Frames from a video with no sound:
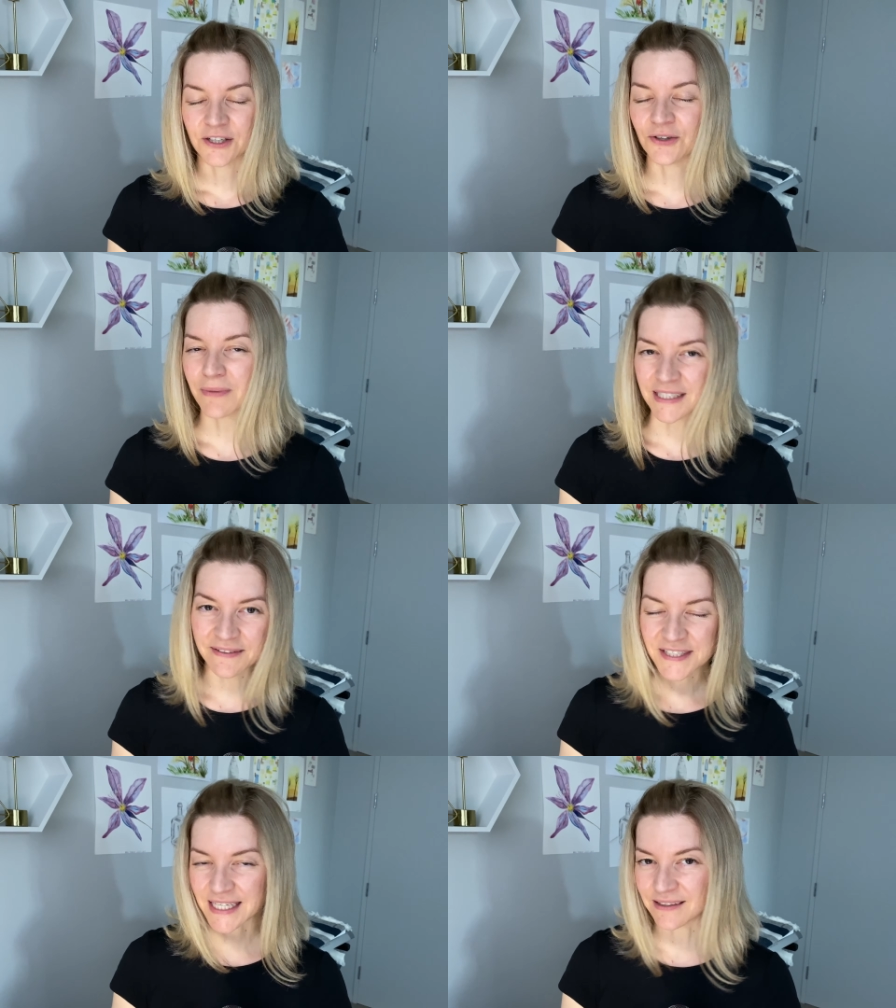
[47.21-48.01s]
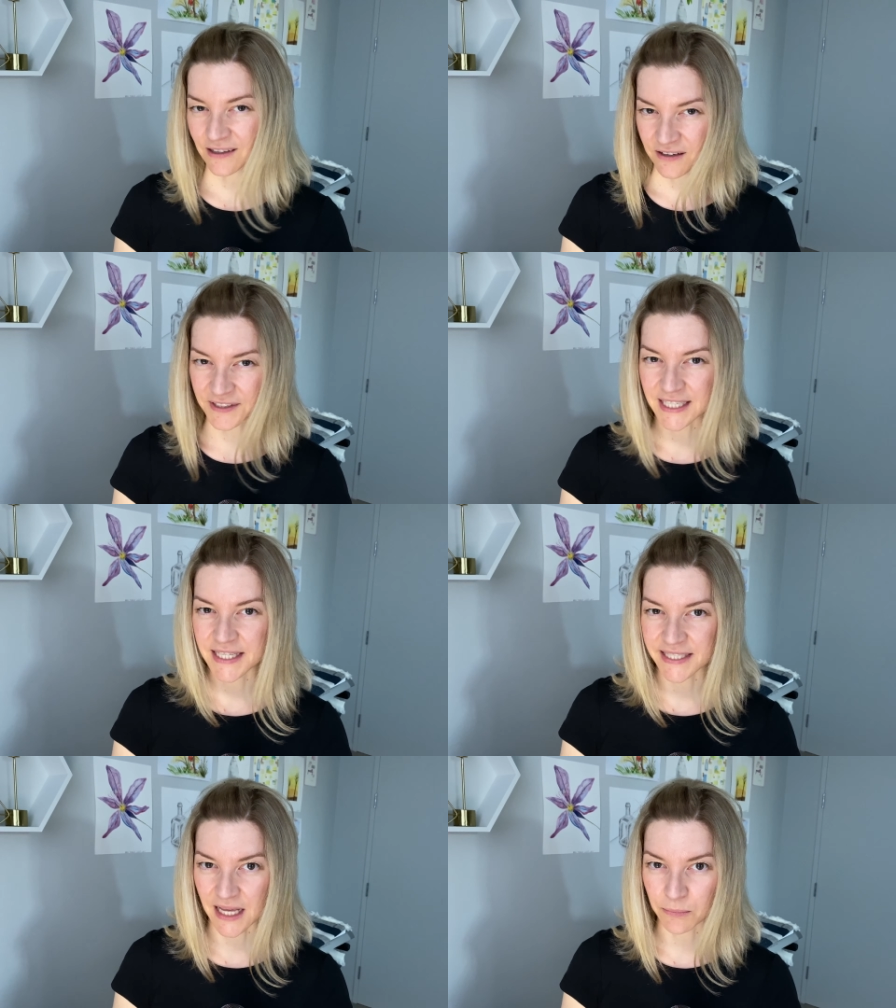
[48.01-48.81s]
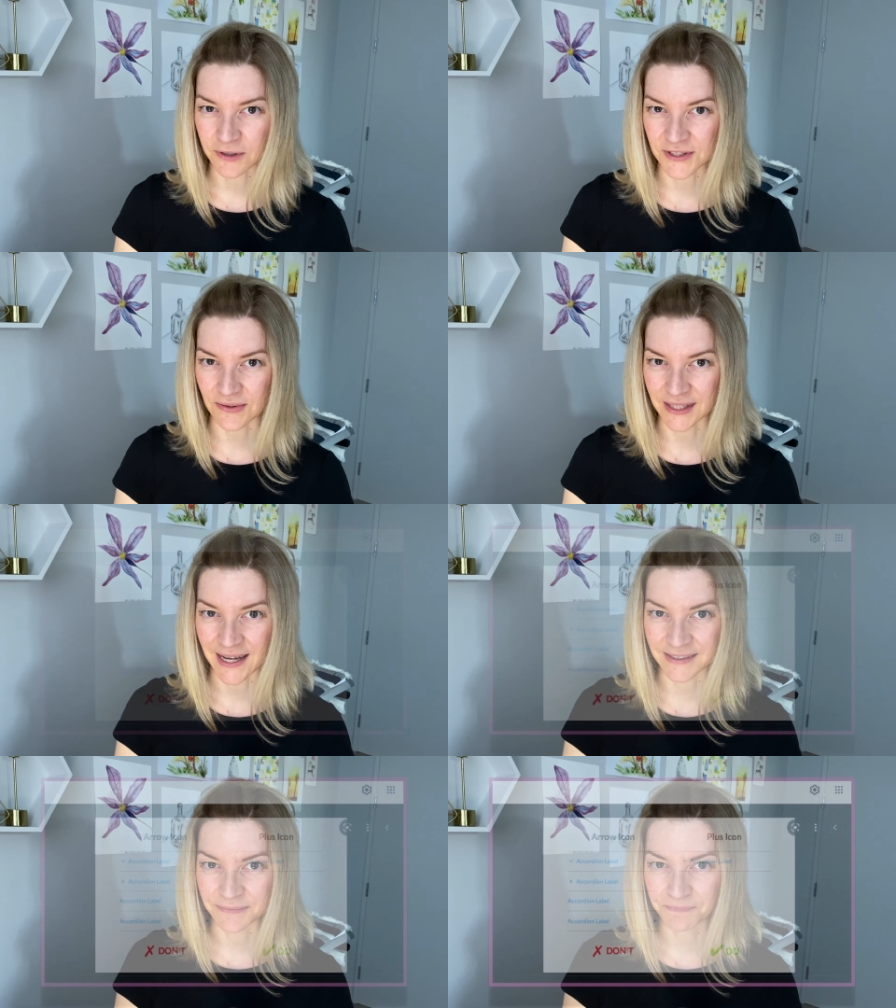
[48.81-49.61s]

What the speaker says: You might have seen a lot of these examples online.